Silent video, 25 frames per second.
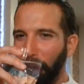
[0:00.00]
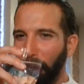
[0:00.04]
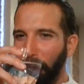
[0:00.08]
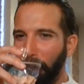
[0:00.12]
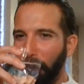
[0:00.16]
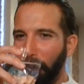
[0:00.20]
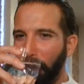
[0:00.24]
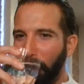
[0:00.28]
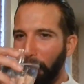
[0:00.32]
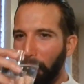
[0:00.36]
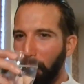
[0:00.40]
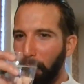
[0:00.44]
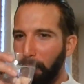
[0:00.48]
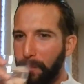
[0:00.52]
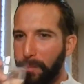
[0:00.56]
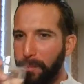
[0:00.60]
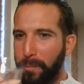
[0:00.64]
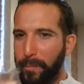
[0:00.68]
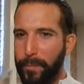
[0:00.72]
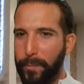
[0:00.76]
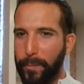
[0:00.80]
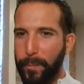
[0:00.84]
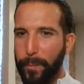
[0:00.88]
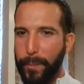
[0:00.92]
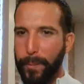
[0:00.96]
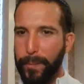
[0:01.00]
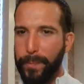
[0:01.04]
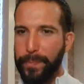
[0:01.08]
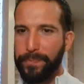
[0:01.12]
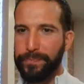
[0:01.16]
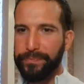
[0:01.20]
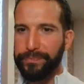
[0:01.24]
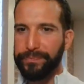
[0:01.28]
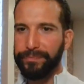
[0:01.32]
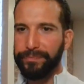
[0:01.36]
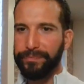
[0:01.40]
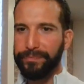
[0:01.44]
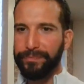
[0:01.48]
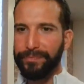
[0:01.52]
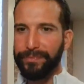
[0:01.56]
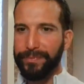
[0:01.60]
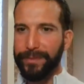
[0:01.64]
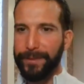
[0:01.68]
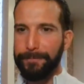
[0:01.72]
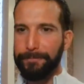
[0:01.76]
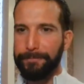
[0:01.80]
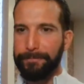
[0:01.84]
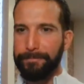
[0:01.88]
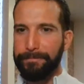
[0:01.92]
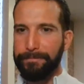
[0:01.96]

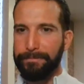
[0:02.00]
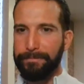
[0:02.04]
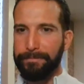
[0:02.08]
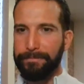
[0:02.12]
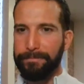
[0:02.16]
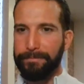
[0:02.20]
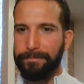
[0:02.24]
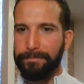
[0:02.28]
[no speech]